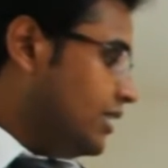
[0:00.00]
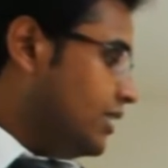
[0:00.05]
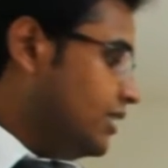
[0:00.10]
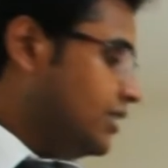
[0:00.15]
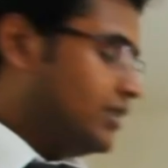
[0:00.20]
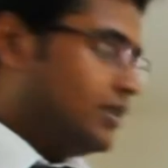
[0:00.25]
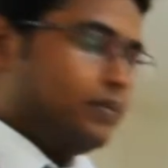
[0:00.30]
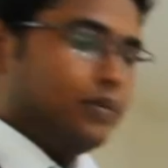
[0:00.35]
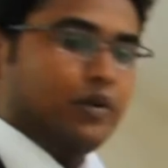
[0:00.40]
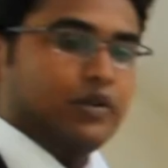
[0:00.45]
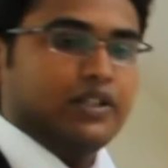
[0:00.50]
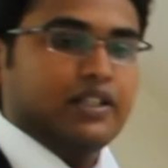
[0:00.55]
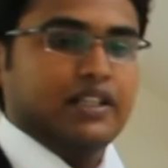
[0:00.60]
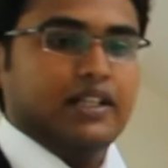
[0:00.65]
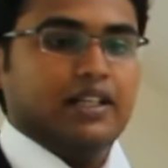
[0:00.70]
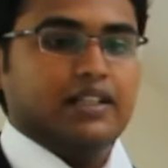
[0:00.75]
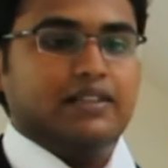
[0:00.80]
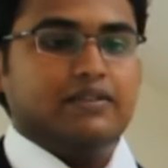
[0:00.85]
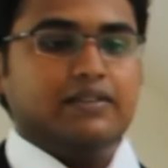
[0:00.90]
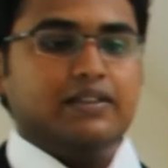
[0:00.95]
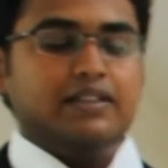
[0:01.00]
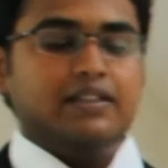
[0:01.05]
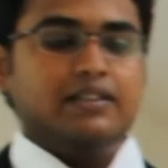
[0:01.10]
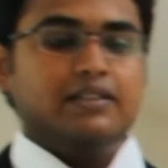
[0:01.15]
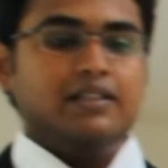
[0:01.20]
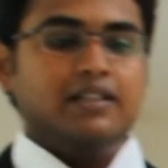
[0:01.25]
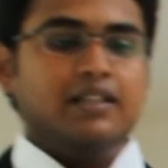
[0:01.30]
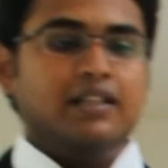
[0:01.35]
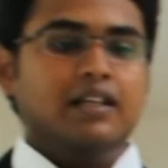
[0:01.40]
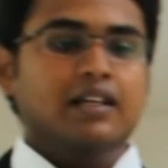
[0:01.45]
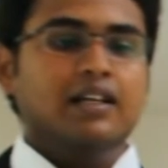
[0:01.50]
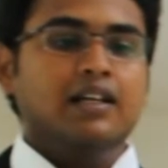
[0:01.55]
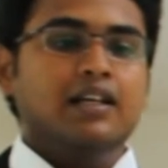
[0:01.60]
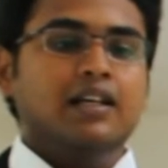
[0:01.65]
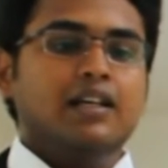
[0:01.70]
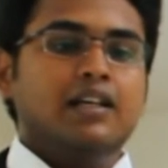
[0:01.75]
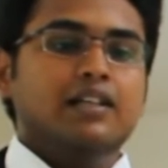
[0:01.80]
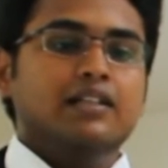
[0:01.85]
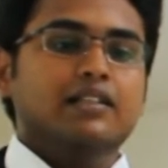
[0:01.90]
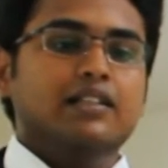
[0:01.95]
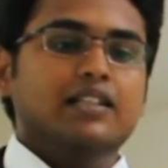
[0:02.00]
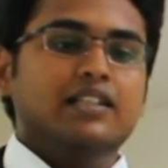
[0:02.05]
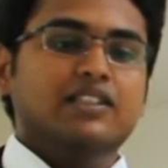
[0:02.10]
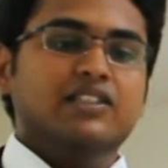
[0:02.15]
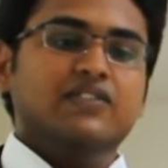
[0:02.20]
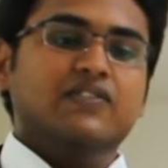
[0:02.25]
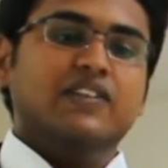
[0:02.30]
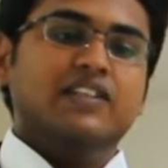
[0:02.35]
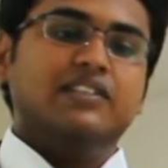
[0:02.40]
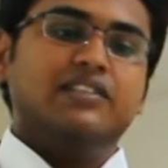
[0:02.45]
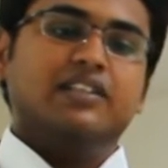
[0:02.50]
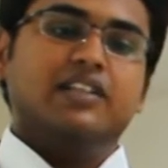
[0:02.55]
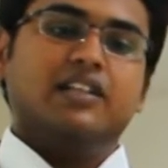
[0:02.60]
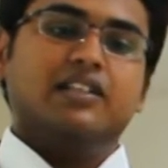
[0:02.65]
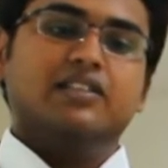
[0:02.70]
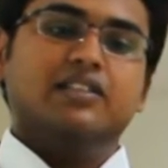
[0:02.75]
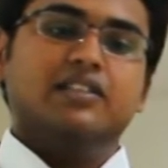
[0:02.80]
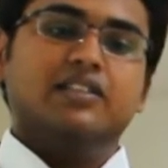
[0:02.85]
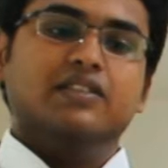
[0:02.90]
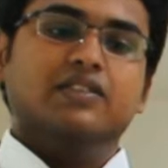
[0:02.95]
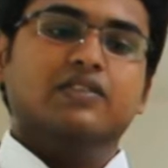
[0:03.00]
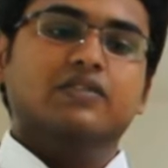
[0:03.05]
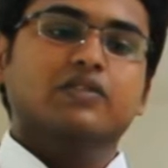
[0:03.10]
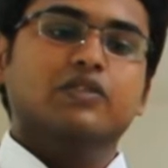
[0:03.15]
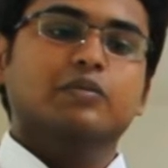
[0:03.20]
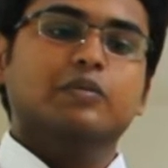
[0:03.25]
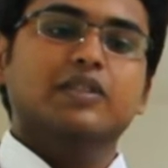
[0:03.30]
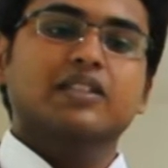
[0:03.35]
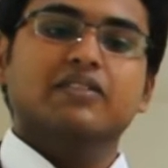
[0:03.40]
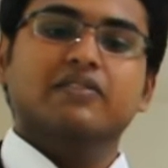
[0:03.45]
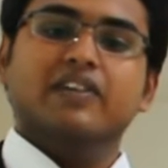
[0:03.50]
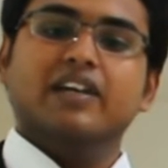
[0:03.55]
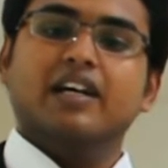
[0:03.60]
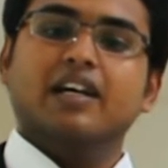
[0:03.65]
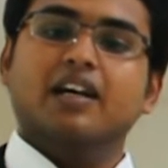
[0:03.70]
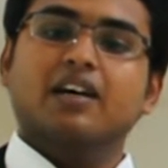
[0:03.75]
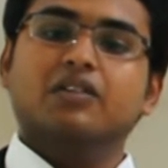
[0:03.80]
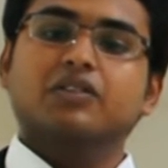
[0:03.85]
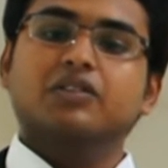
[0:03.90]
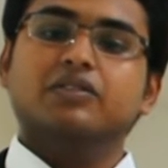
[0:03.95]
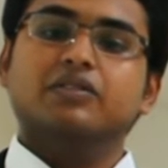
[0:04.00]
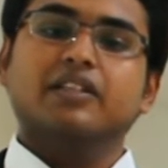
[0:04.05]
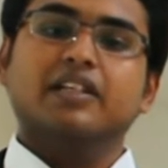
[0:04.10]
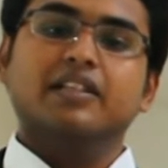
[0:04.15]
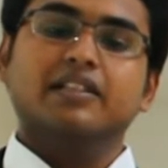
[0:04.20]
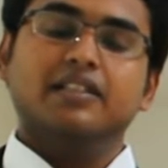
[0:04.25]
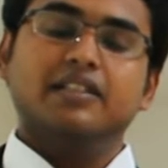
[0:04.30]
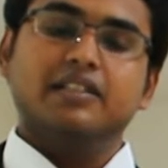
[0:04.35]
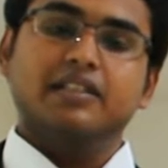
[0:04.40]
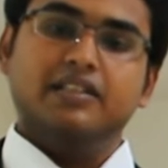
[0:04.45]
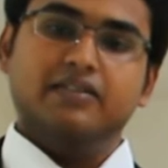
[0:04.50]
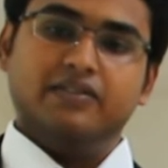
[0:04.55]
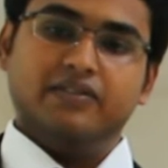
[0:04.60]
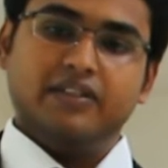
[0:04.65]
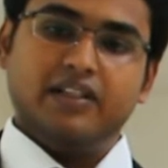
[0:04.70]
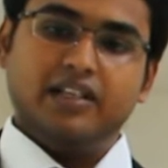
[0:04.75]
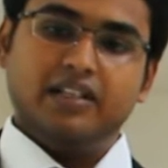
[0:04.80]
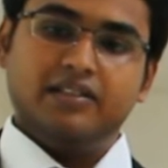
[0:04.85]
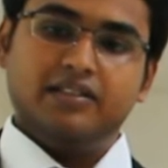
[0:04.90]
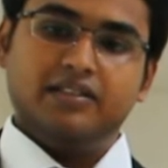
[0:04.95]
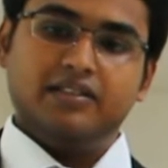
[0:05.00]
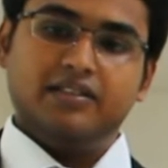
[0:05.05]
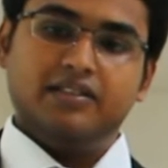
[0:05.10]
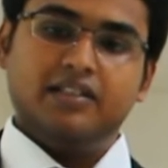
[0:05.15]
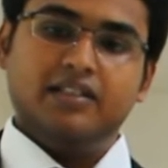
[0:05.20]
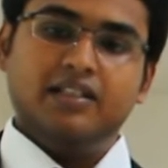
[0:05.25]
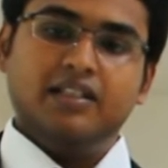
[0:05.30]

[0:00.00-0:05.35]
Supporting activities. The infrastructure would be the warehouse rented in France.